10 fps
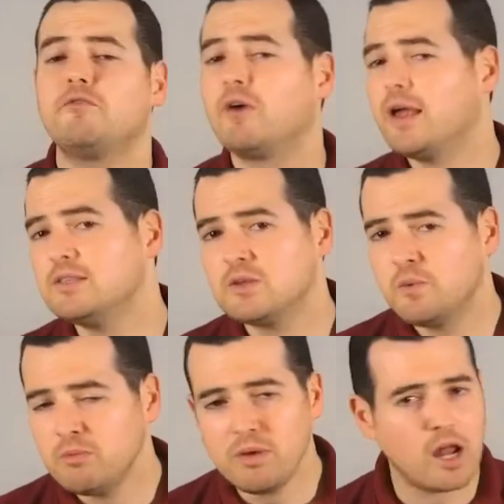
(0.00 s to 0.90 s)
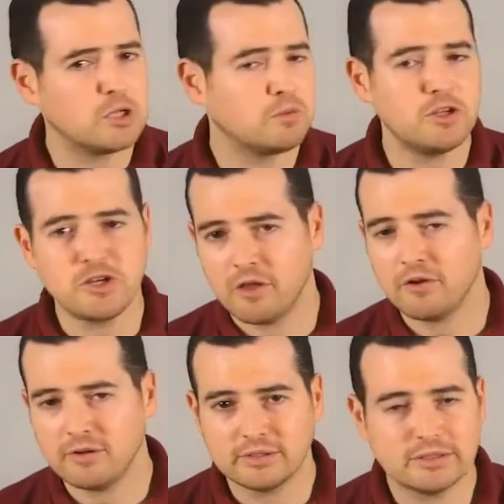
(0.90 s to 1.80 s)
friends. We can be honest with each
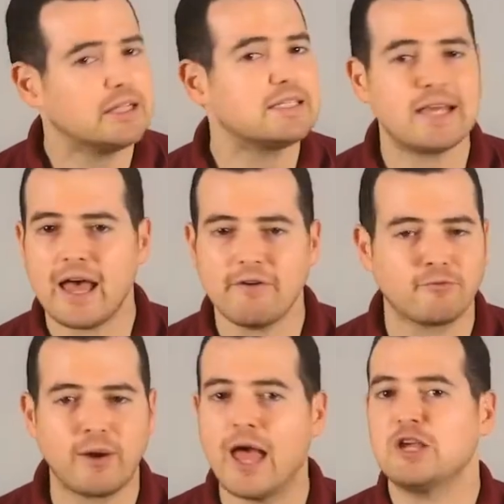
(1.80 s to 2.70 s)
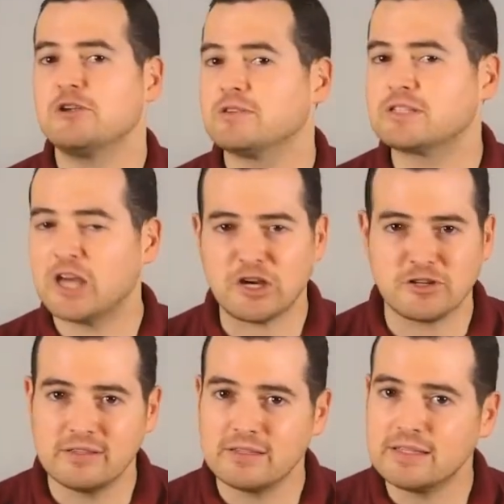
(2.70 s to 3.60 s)
other. Let's have rational
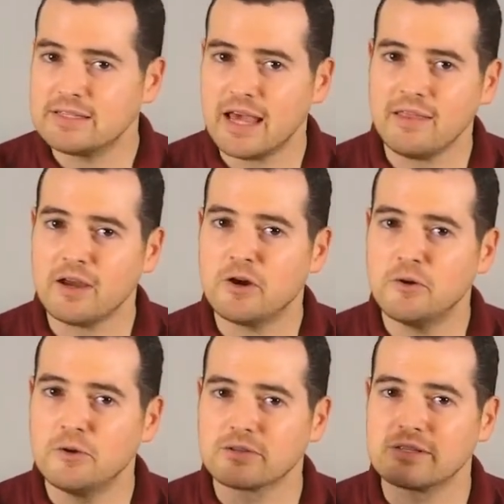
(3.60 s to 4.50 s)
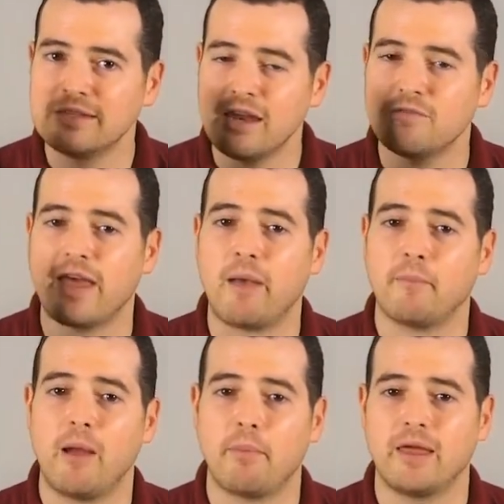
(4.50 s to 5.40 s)
discussions and say that Google's native
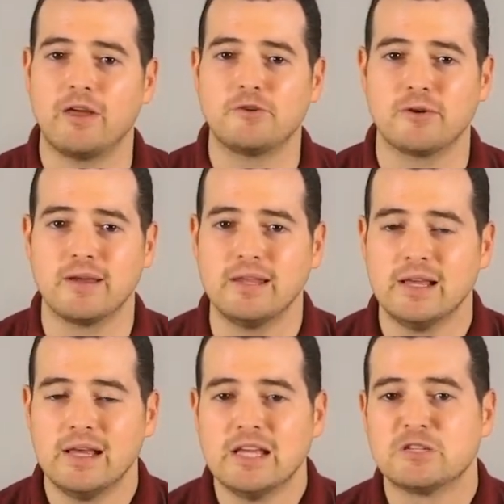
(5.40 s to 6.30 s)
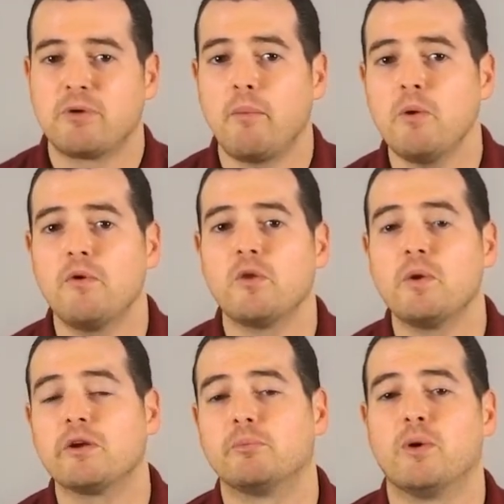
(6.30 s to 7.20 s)
camera app on Android is probably one of the
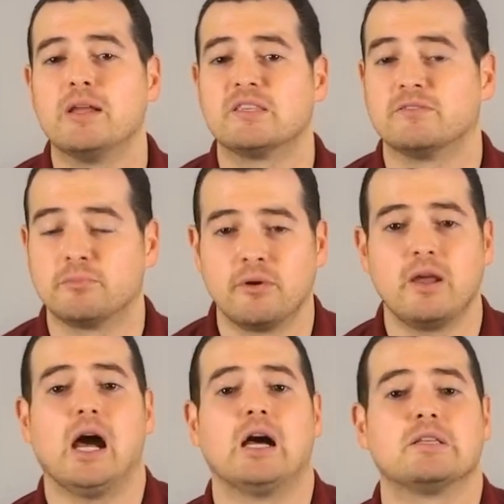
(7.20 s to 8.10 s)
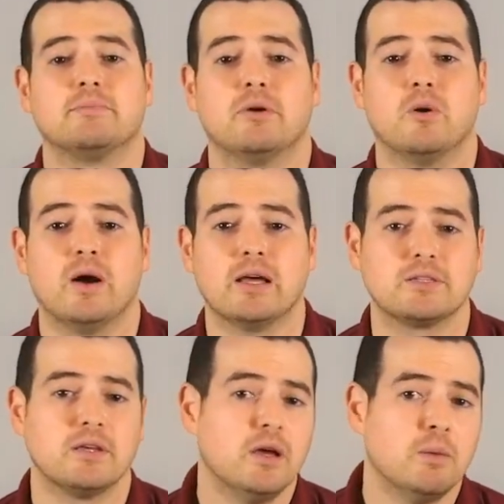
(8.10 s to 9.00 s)
weaker points of a pretty awesome
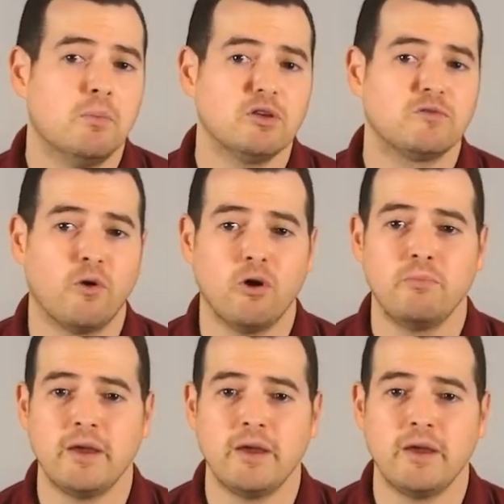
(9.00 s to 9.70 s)
OS. Most phone